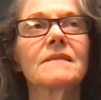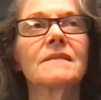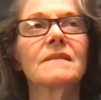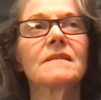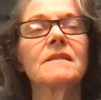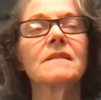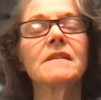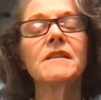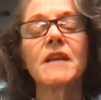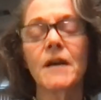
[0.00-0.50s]

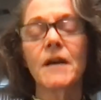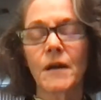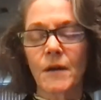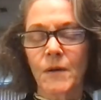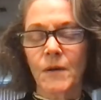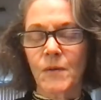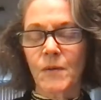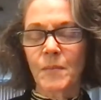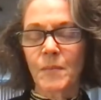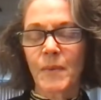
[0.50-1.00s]

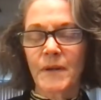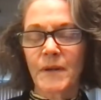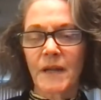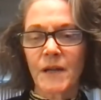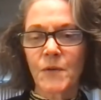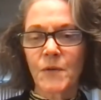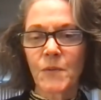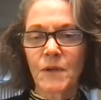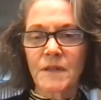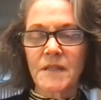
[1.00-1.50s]
No, but
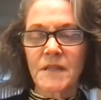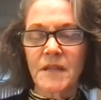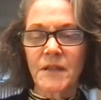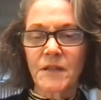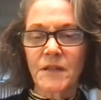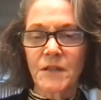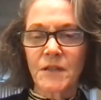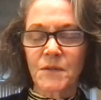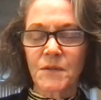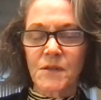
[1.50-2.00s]
I will tell
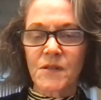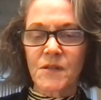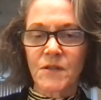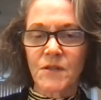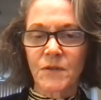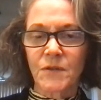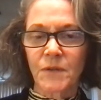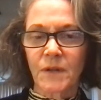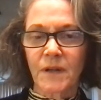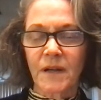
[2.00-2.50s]
you a
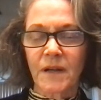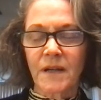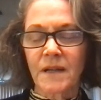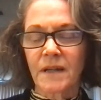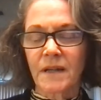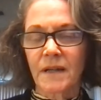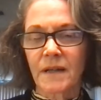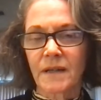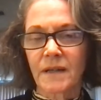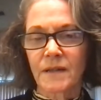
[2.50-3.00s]
story
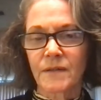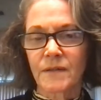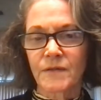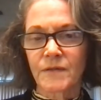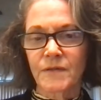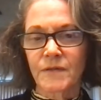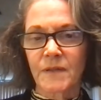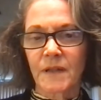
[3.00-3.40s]
of